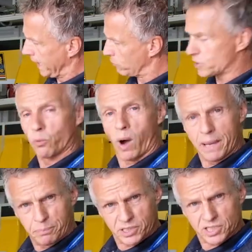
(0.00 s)
Here is the
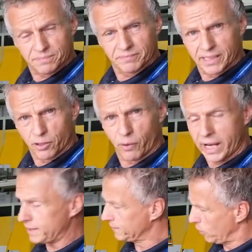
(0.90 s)
wipers in the
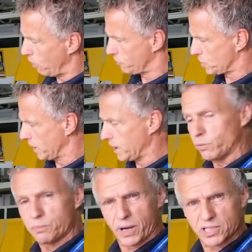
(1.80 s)
rain. Obviously
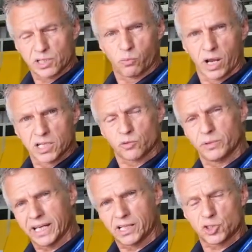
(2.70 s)
we press it once,
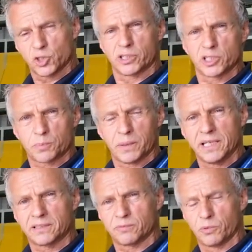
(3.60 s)
we get a certain speed.